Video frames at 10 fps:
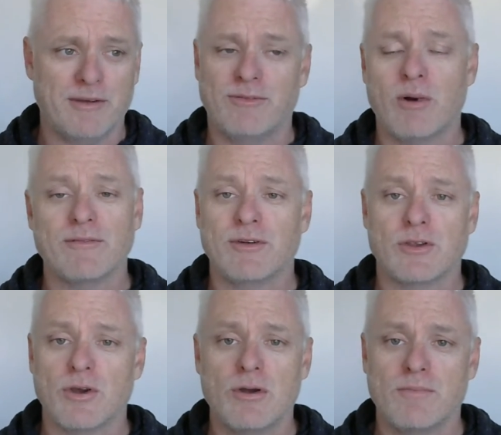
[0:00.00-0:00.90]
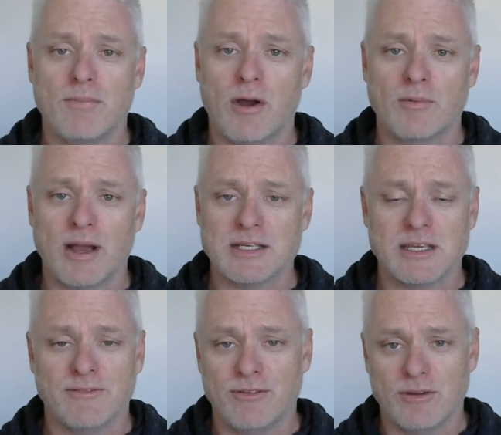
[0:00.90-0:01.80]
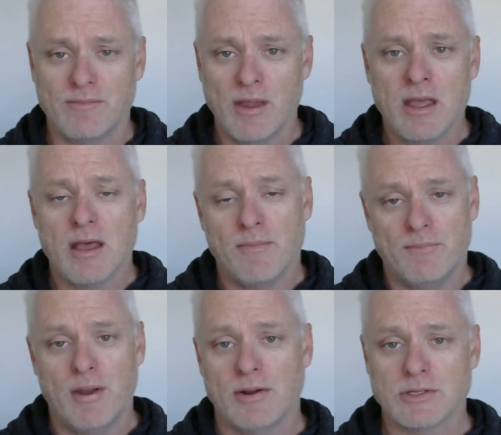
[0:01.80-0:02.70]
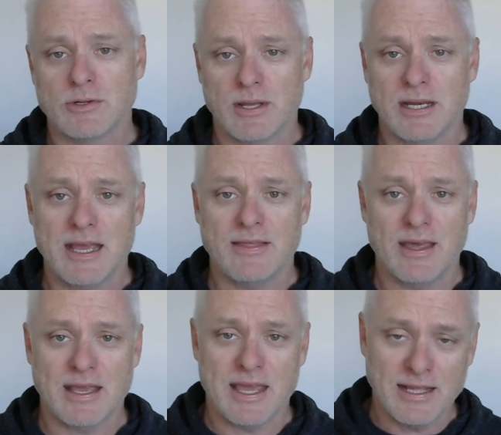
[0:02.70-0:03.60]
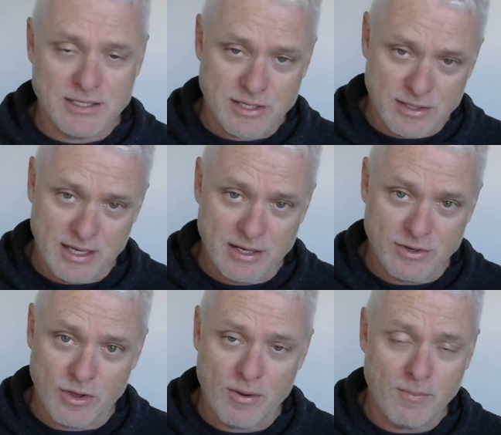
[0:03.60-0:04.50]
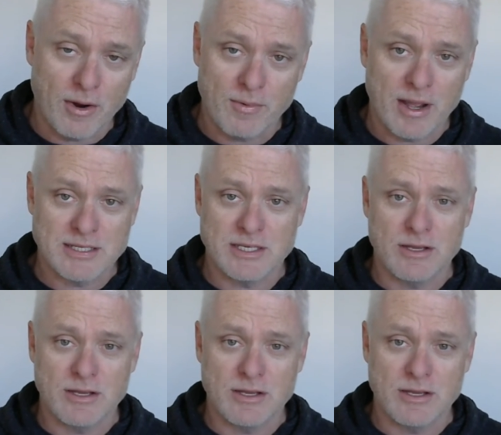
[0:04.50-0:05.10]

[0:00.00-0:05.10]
one for dirt bike racing, for parents looking to get their kids into dirt bike racing.